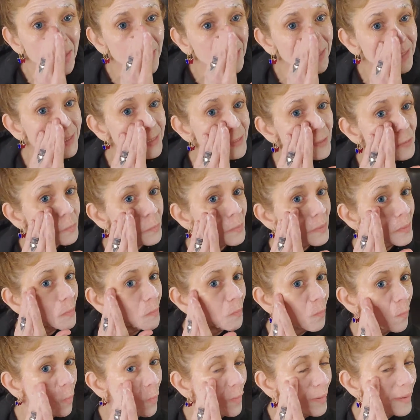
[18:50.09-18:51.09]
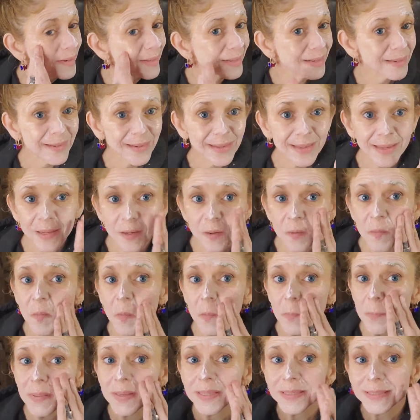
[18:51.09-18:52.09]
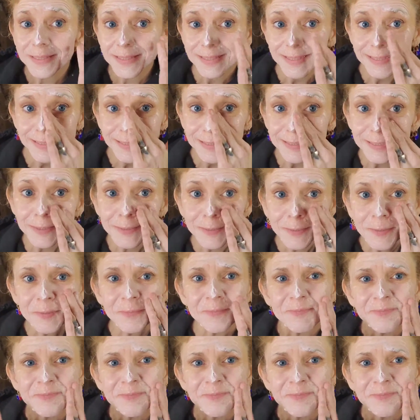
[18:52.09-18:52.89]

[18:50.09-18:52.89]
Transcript: He just wouldn't want it to get on the bed sheets.